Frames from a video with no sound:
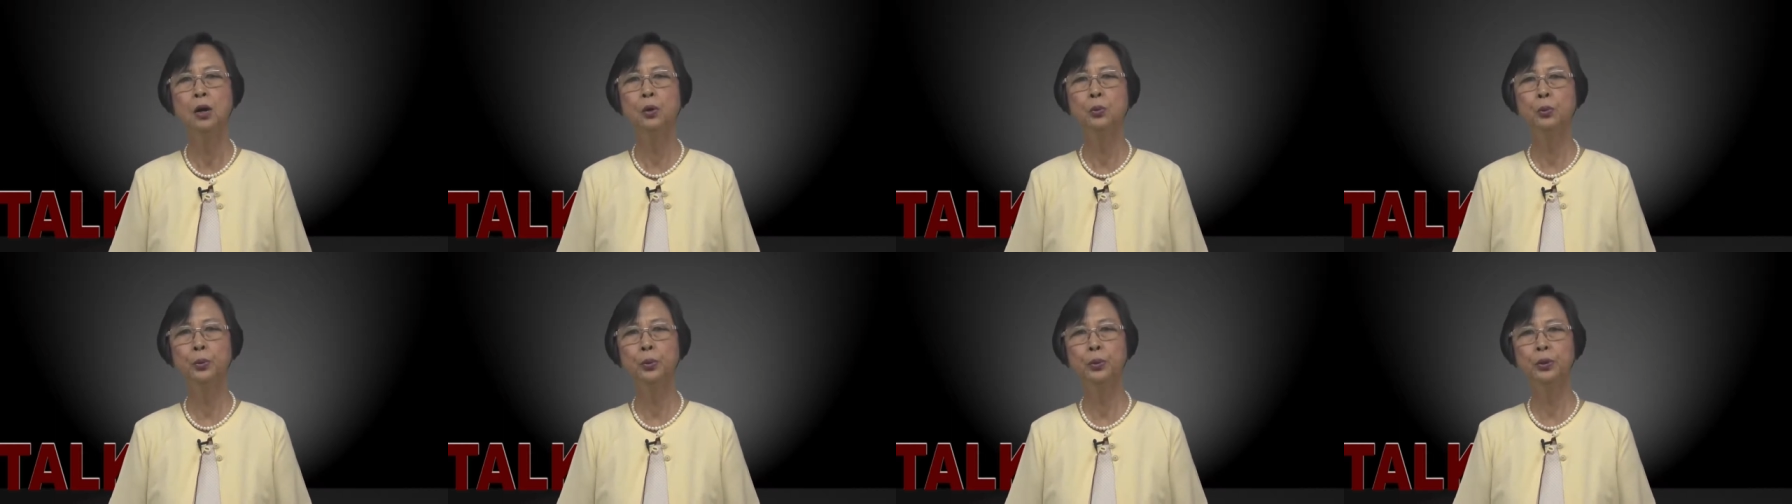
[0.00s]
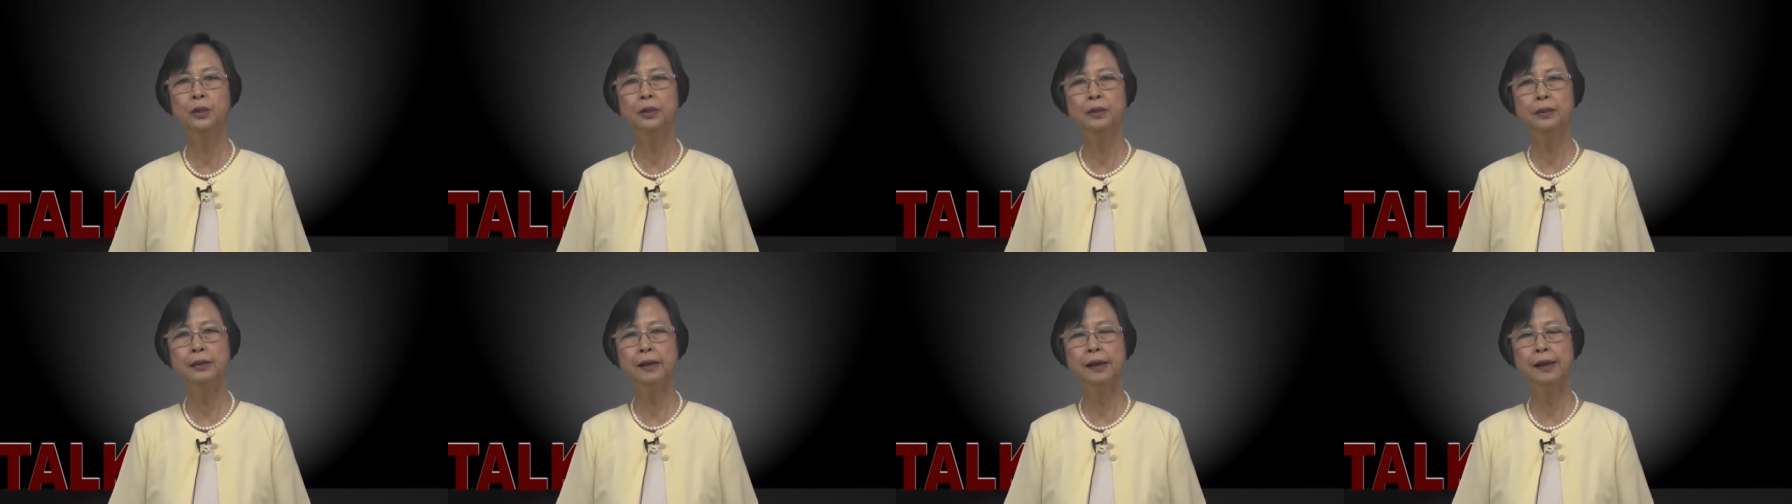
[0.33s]

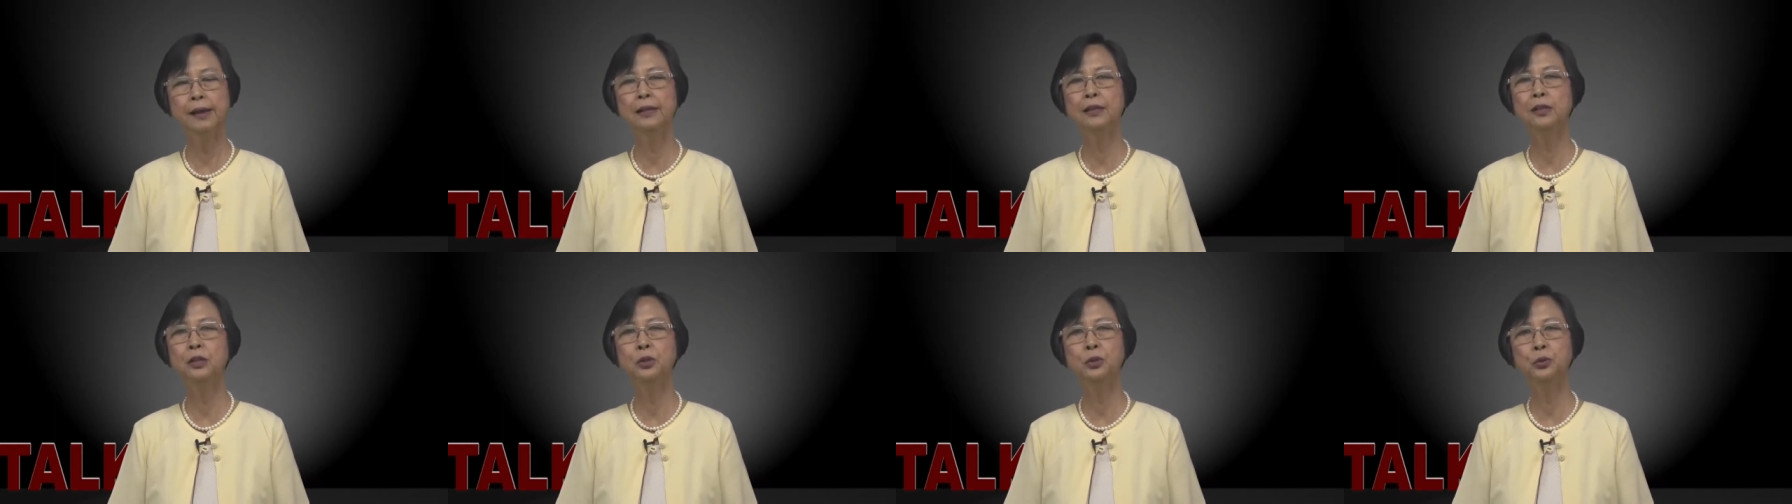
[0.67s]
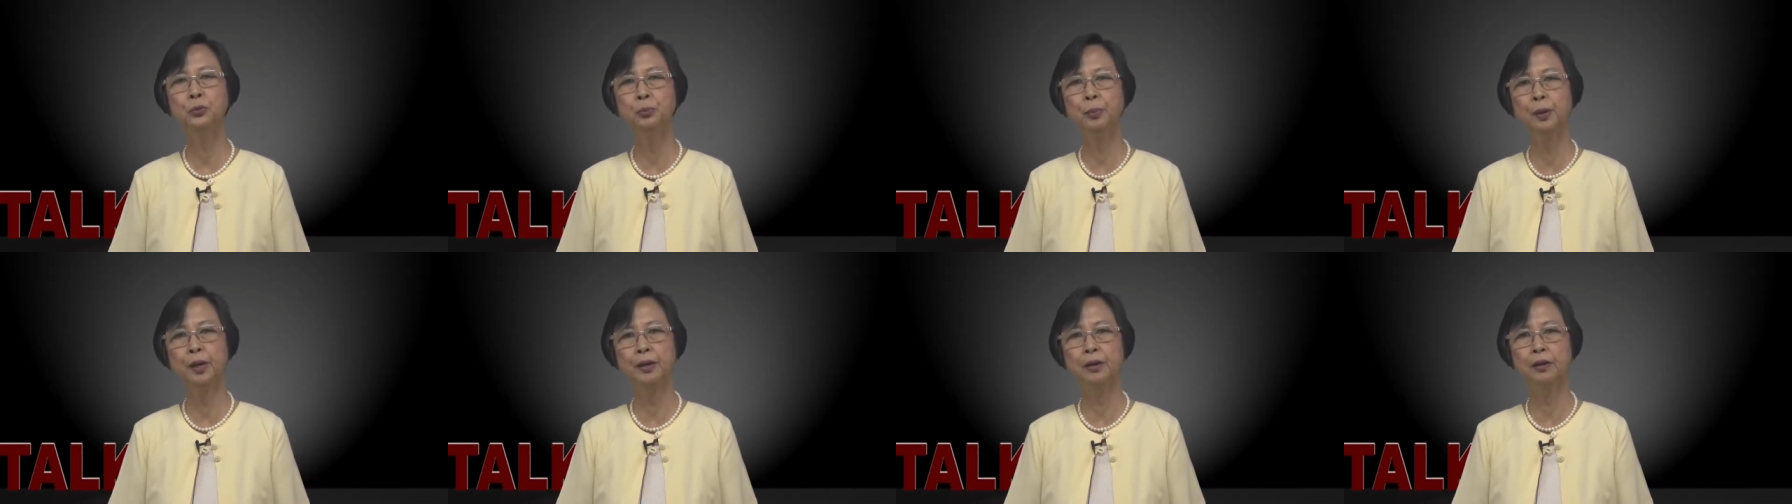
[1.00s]
would tend to
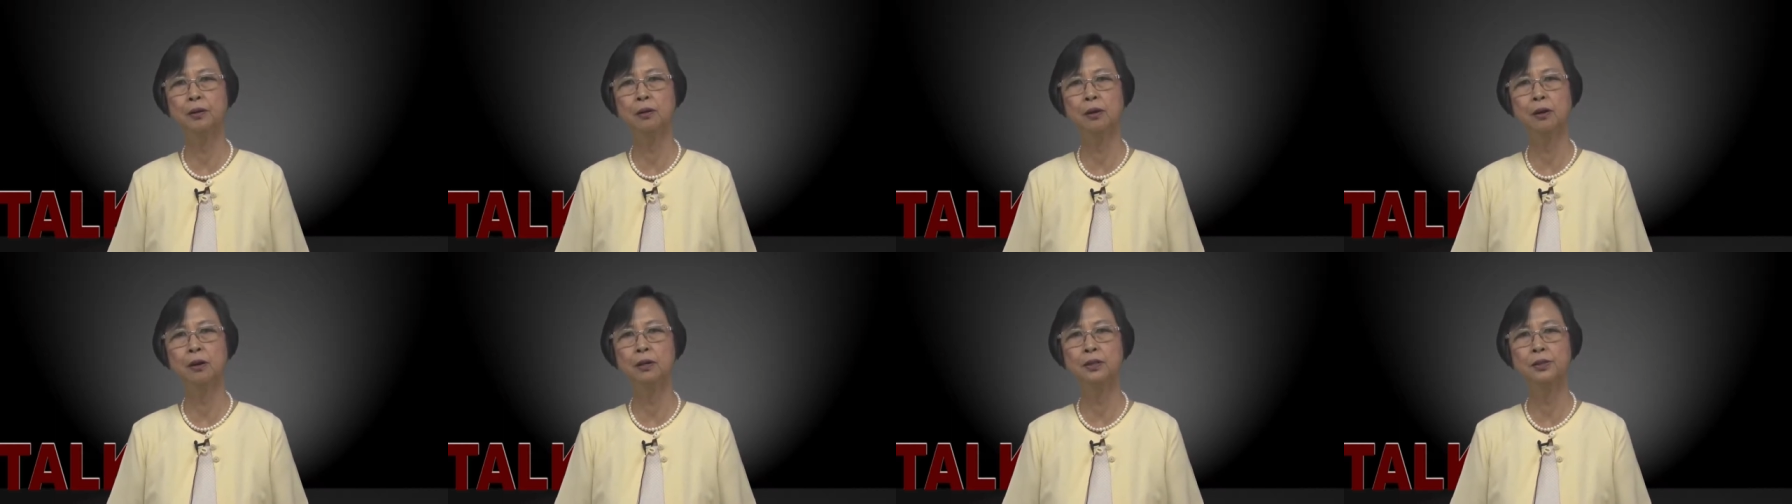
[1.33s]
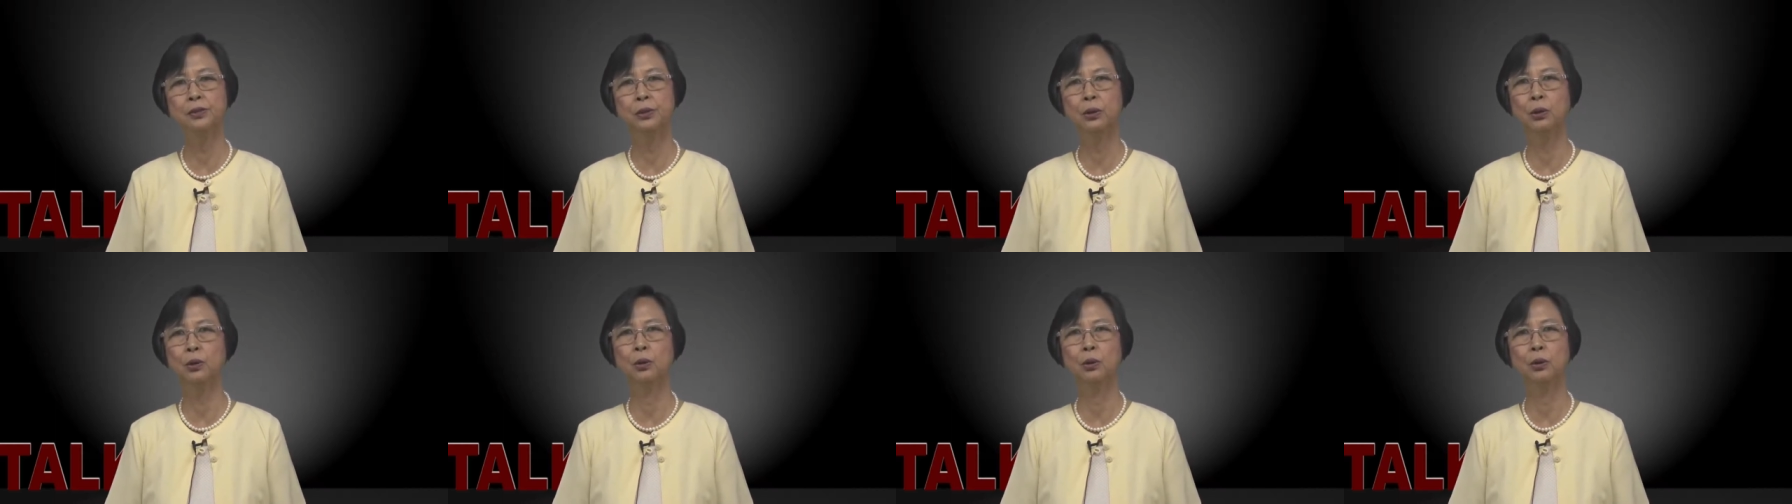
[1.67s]
bear
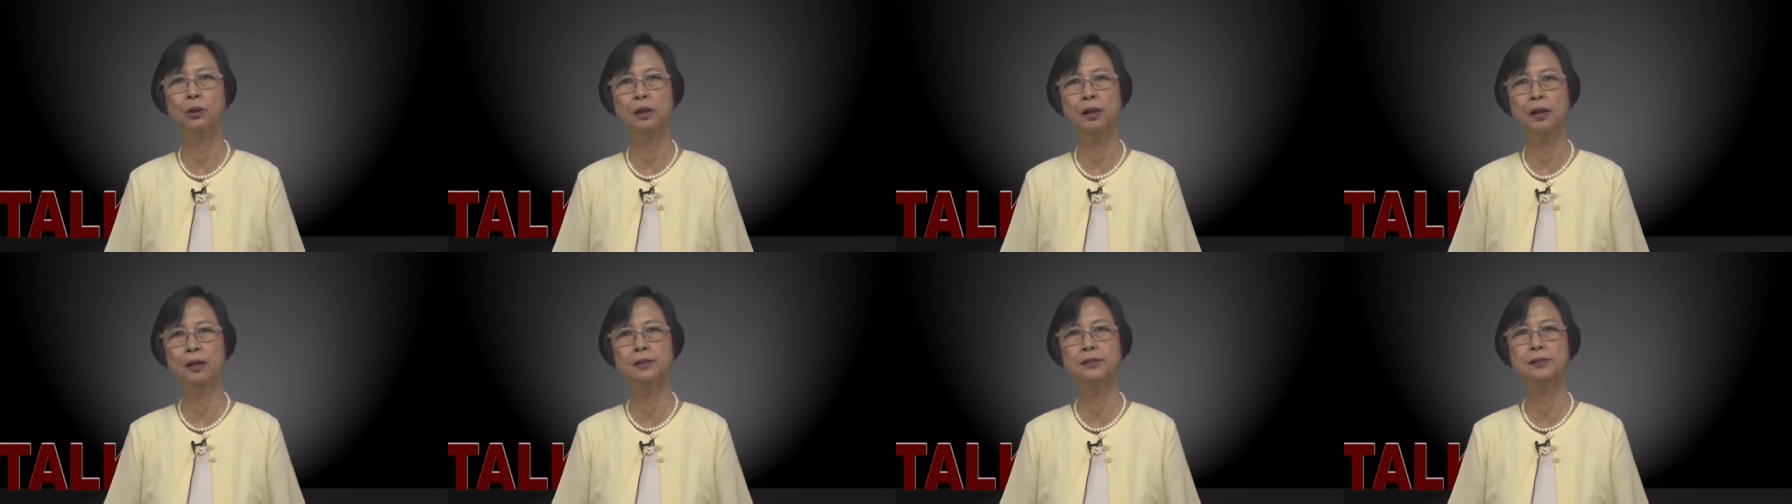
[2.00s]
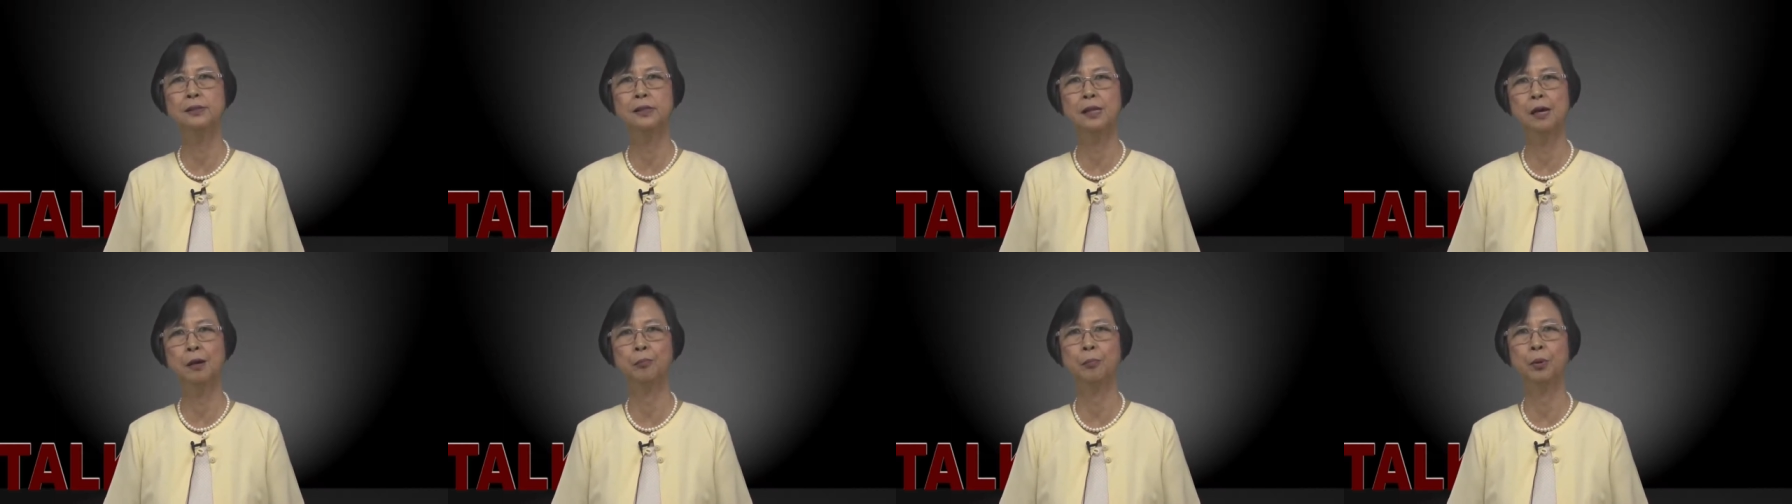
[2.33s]
also
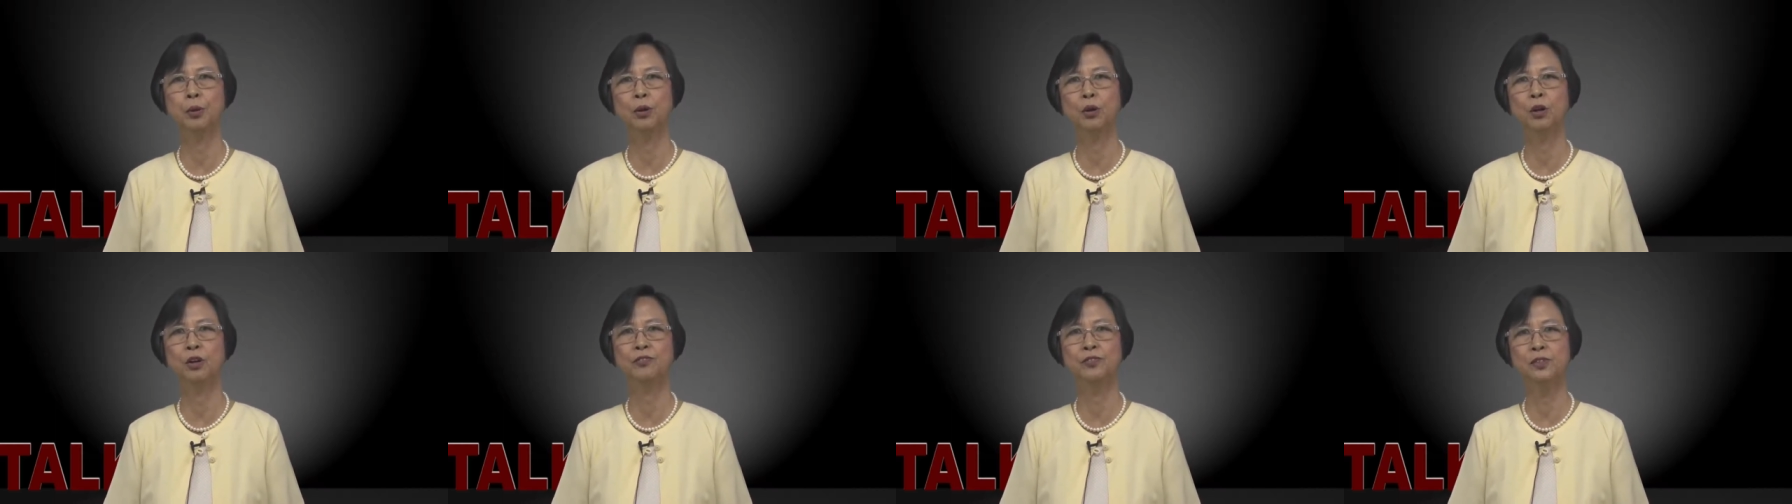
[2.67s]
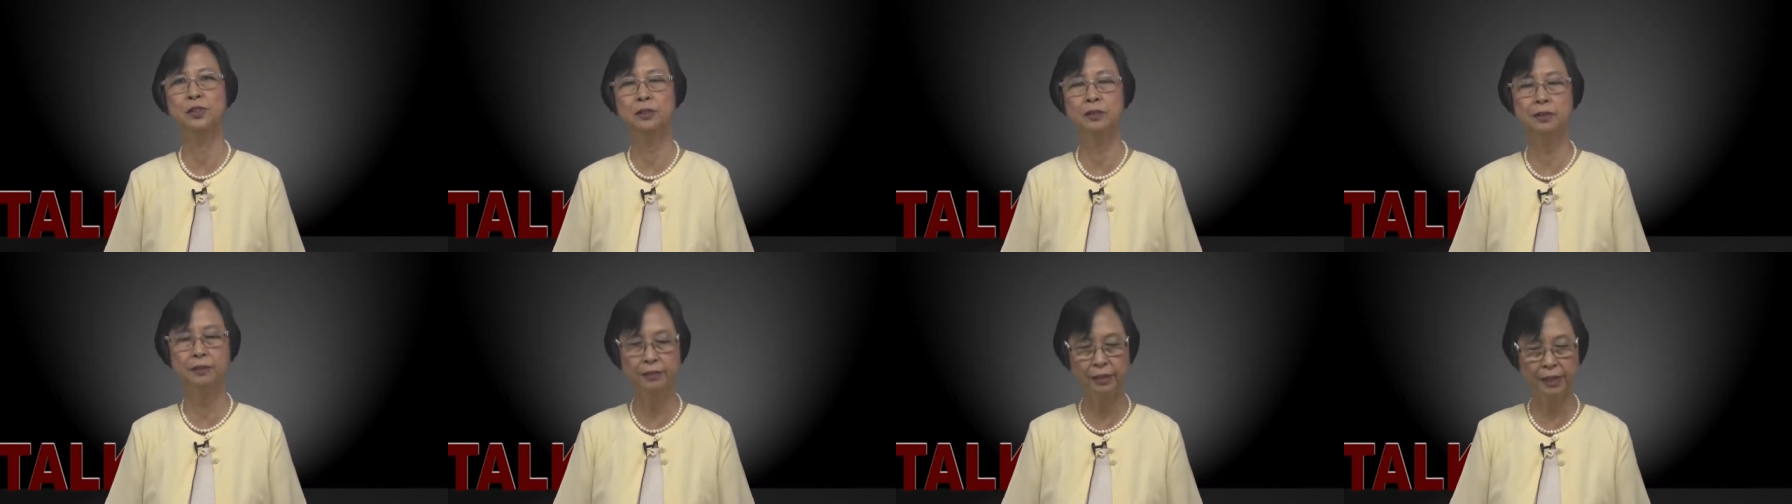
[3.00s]
less number of
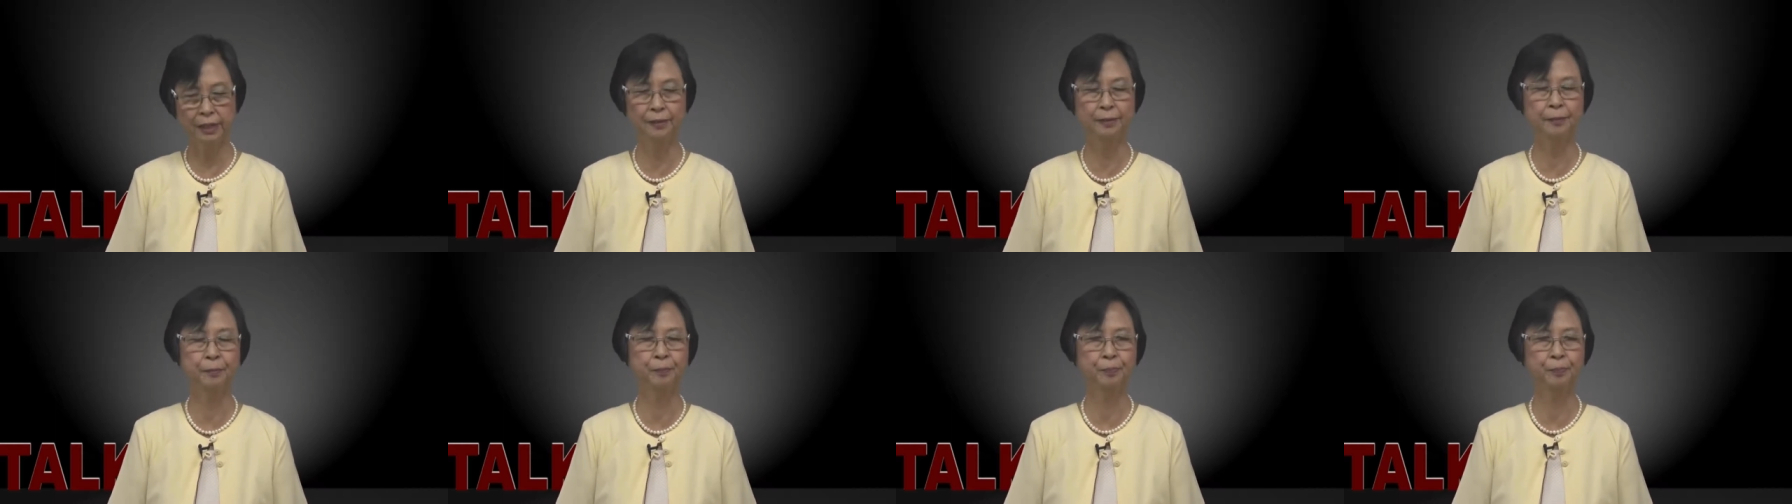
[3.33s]
children.